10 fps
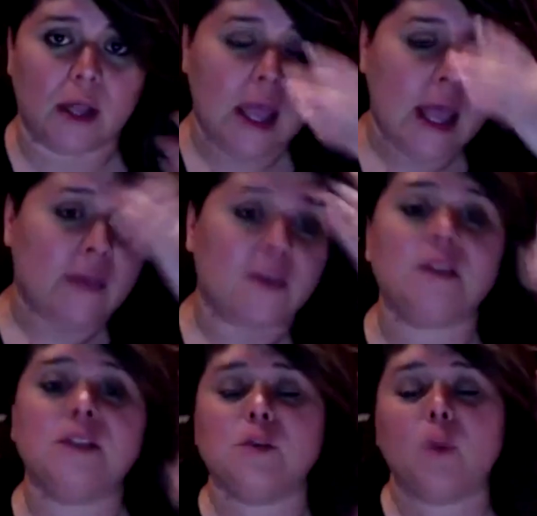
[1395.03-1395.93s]
this
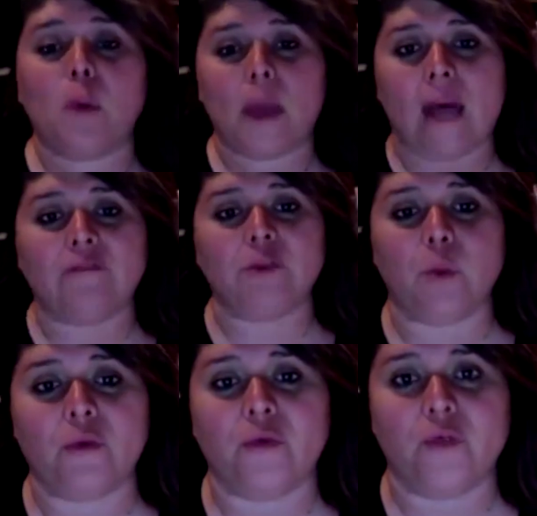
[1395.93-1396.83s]
is where we have to
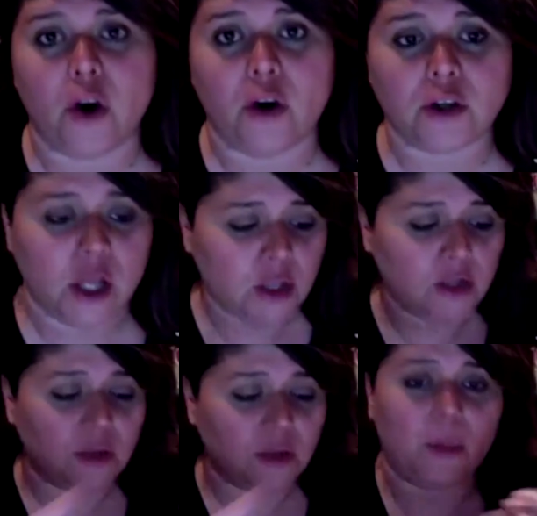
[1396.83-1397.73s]
revert to
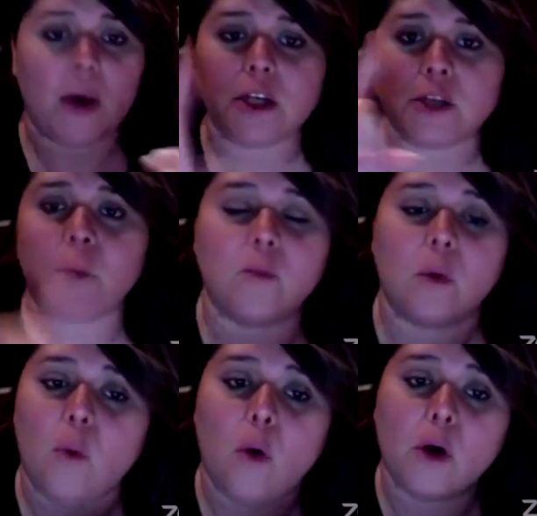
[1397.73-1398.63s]
the punishment and
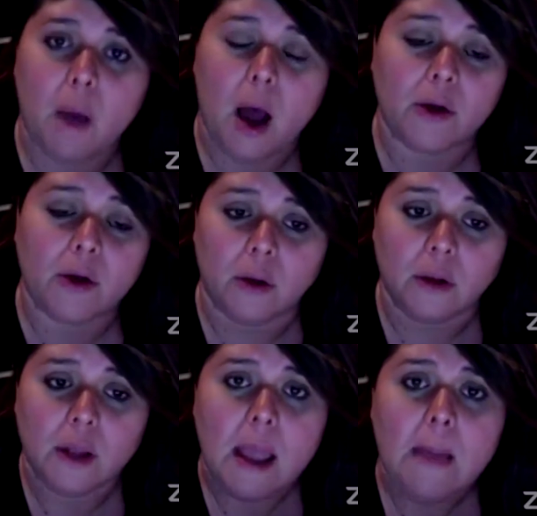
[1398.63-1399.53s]
reward model.
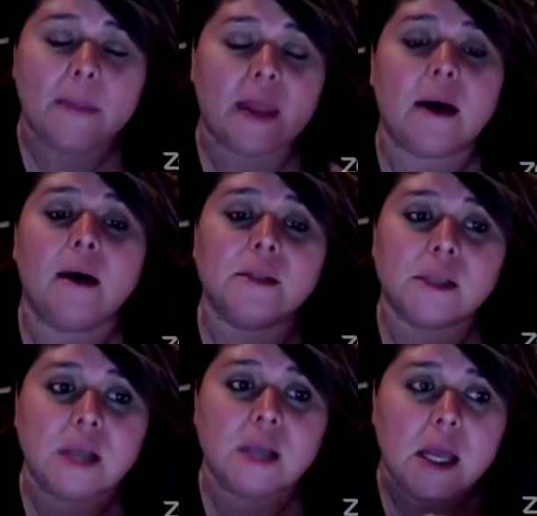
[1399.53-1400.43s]
Because
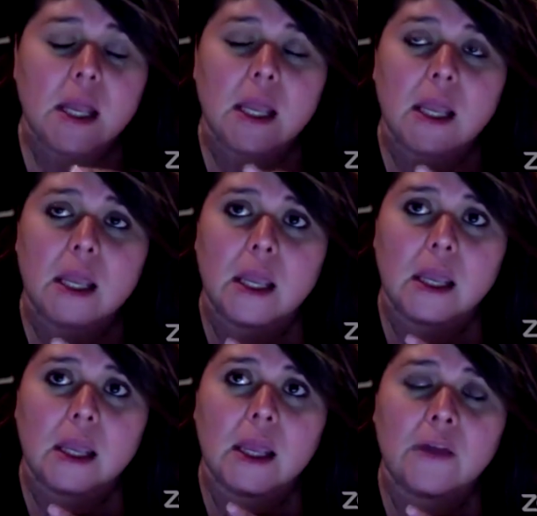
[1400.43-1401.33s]

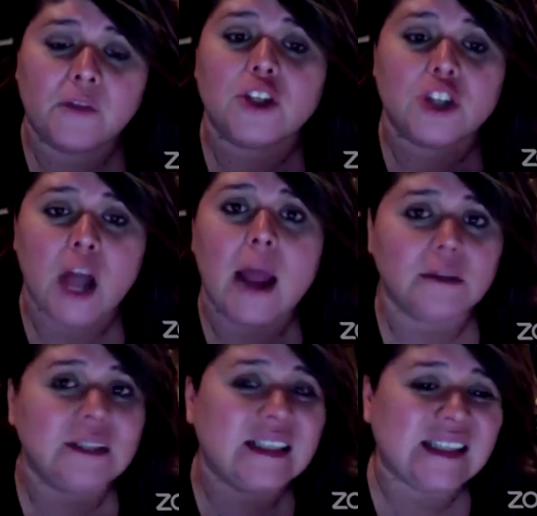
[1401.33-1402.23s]
if the
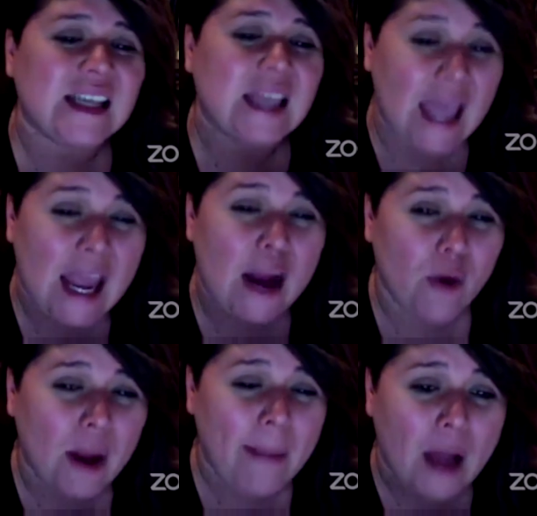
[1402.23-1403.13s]
child doesn't care
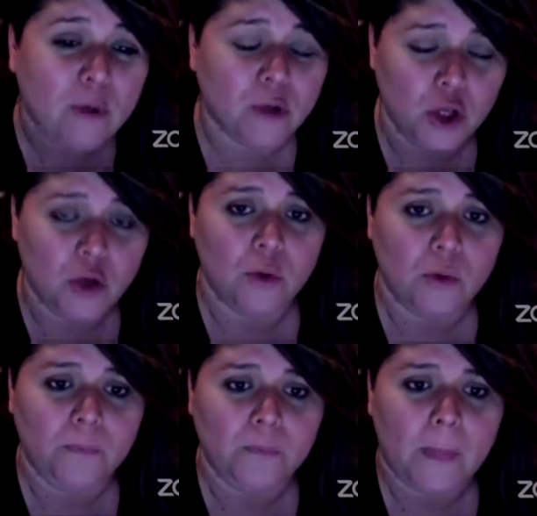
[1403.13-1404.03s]
about
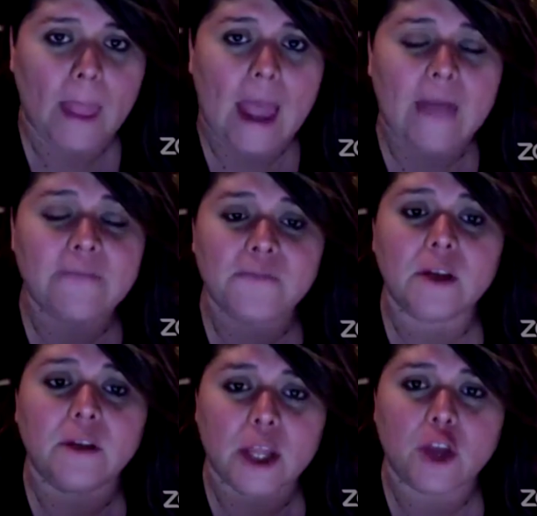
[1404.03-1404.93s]
you and
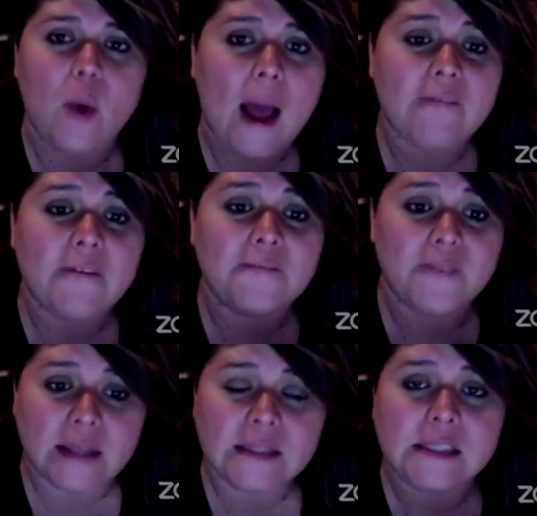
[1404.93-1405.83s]
feel like you have a
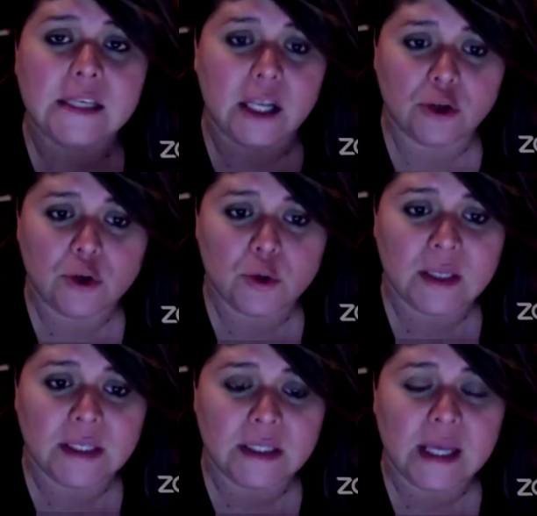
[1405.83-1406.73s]
vested
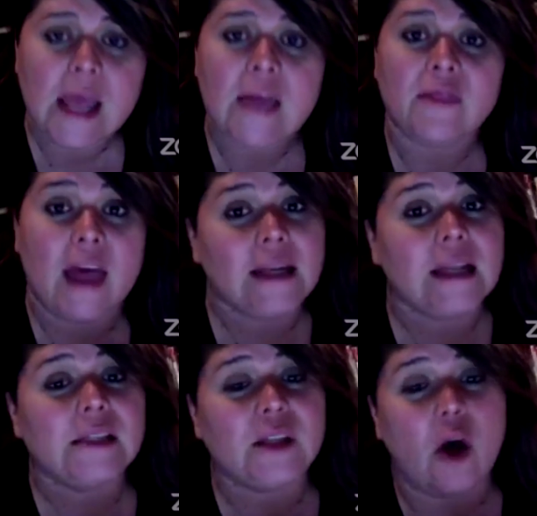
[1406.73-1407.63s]
interest that
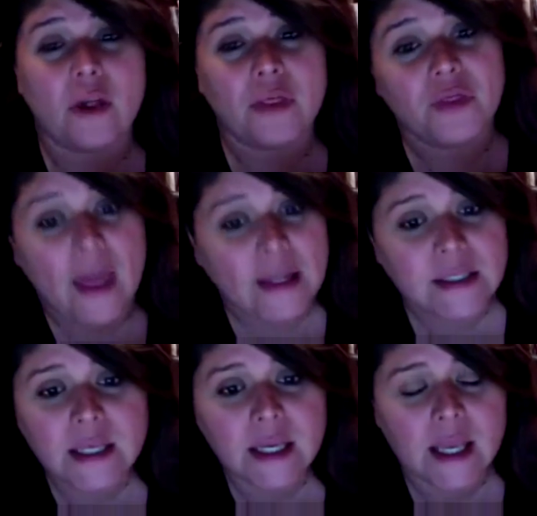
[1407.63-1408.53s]
is
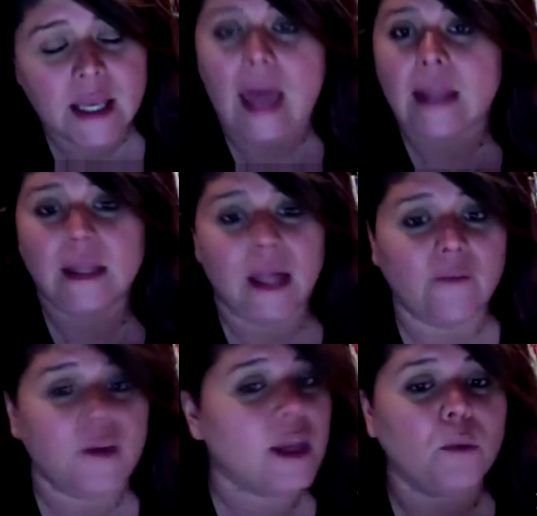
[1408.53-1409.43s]
authentic and
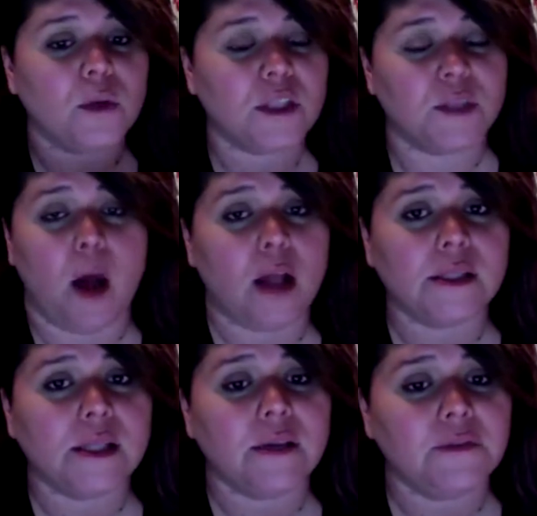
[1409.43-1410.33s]
loving and responsive,